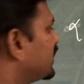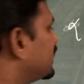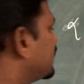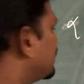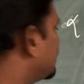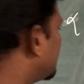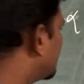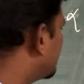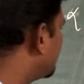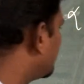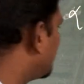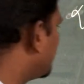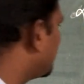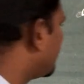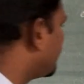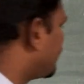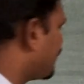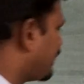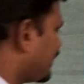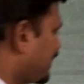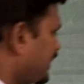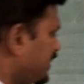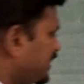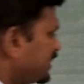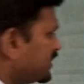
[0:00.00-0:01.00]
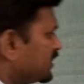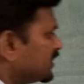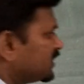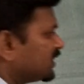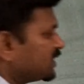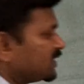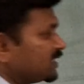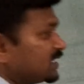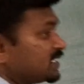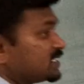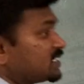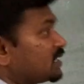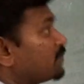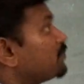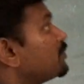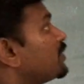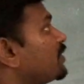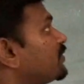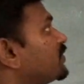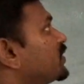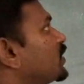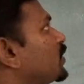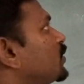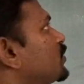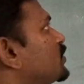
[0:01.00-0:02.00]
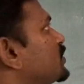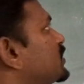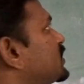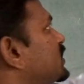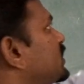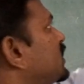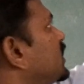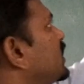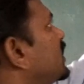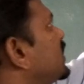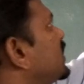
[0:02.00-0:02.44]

Then we will find the sum of the roots.